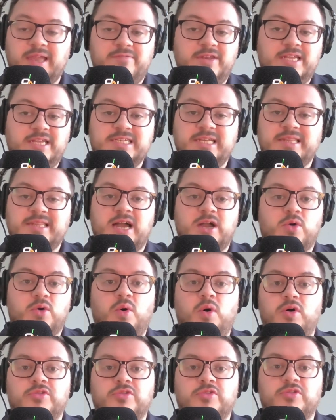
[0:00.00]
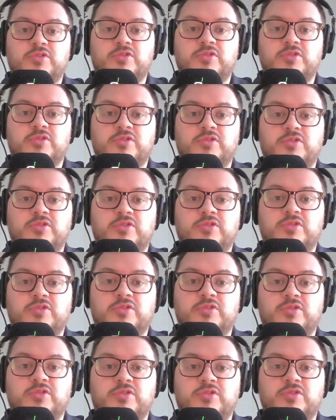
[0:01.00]
given he's in that quarter 3, which looks
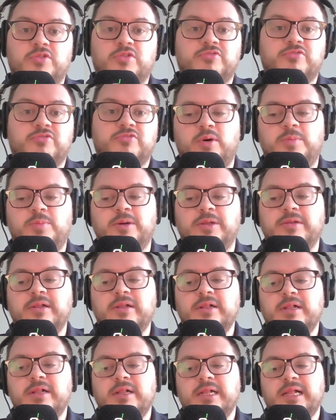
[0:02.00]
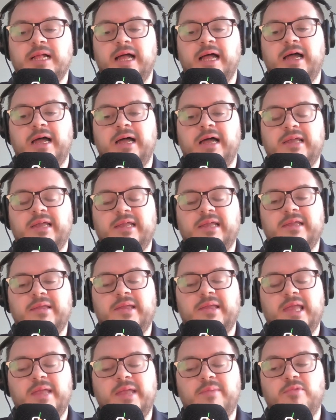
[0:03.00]
absolutely wide open,
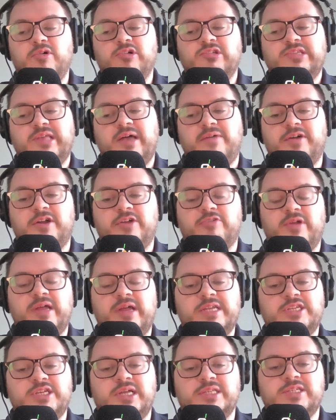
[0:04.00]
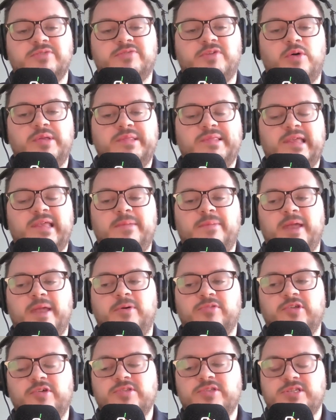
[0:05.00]
he must have a great chance of going deep here.
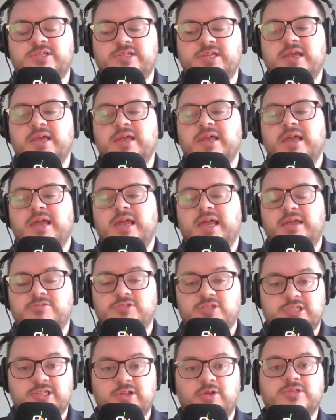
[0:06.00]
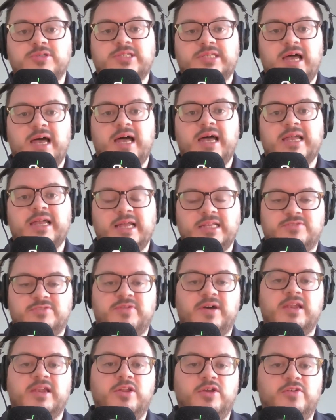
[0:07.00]
But Dirts, it was a slow start
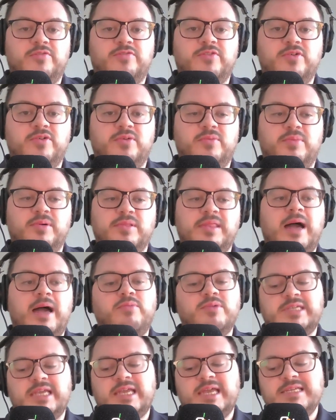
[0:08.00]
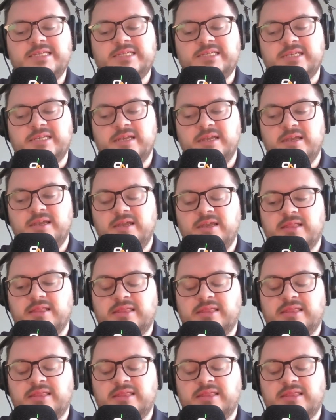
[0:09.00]
against Van Leuven, but that was his